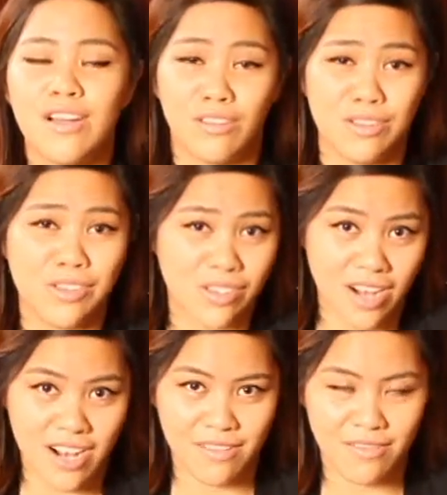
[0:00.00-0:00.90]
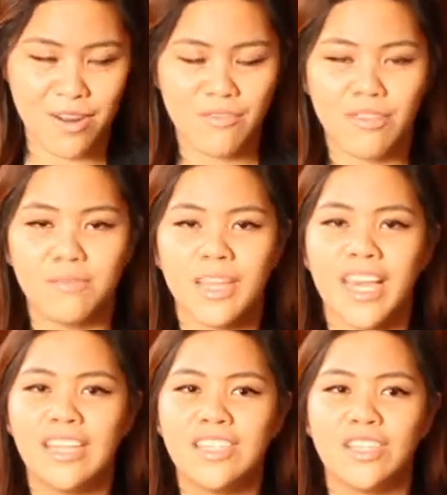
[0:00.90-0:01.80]
concern from the
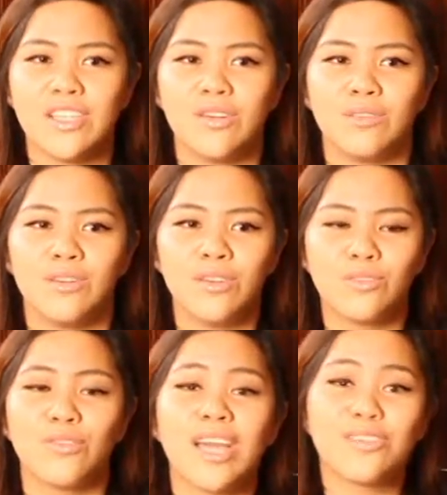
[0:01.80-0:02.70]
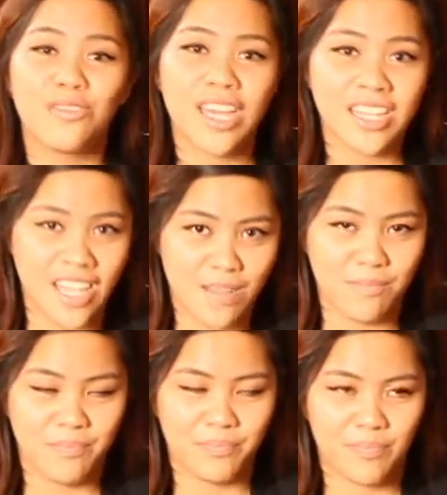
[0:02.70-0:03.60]
LGU to educate them
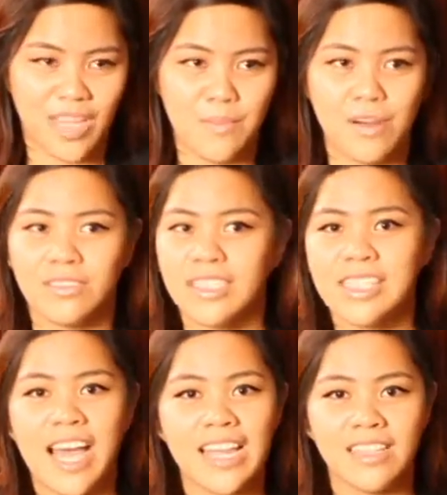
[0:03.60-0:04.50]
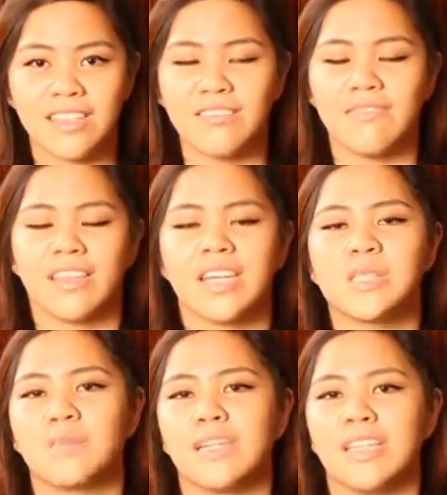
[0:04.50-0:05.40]
about the scientific
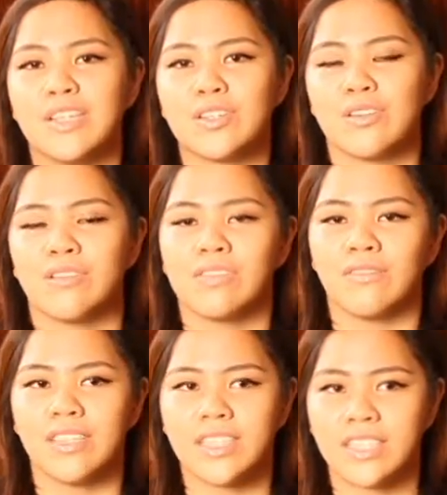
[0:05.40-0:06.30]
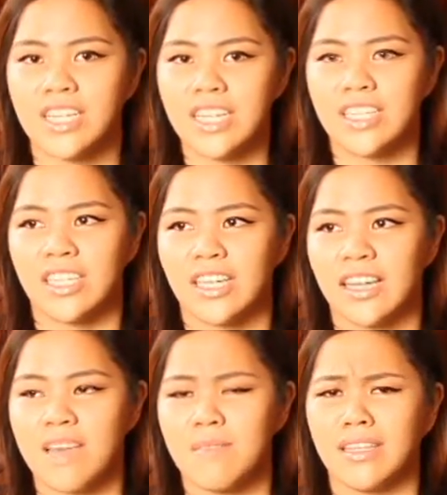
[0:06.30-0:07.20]
explanations of the changing
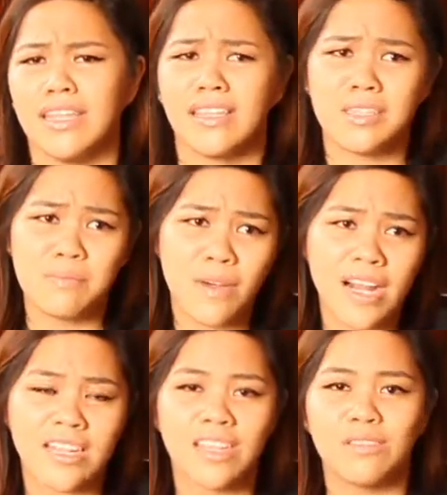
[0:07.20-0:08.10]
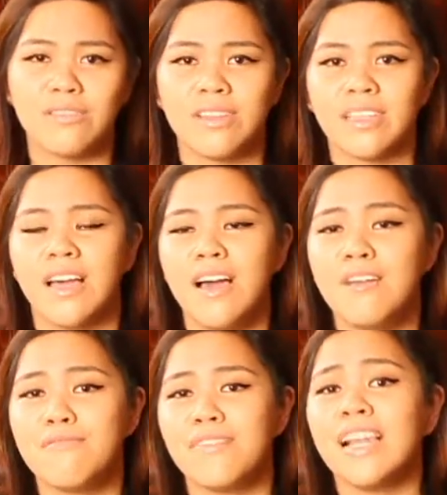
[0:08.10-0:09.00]
climate. And as part, they do not
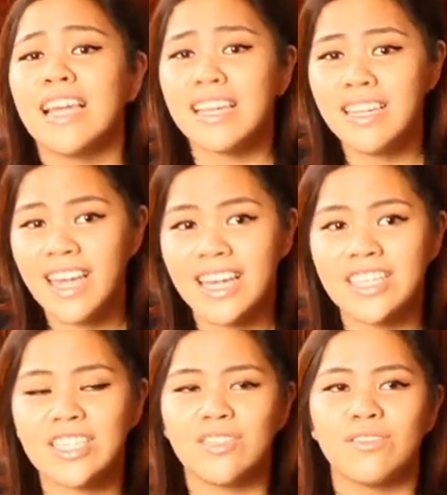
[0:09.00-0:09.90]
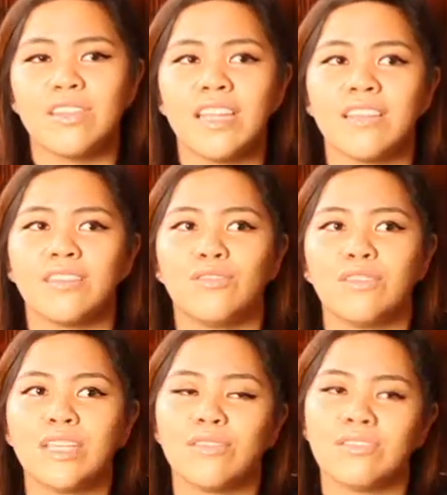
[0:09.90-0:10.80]
feel engaged. They
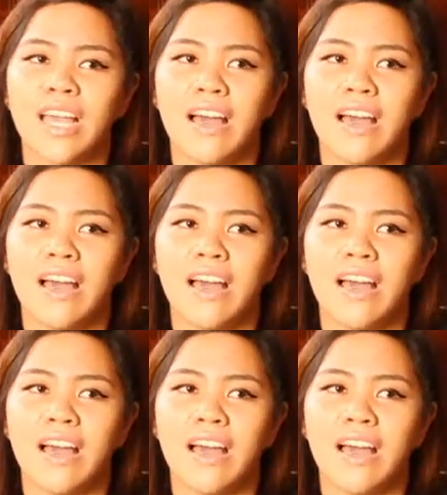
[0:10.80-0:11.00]
do not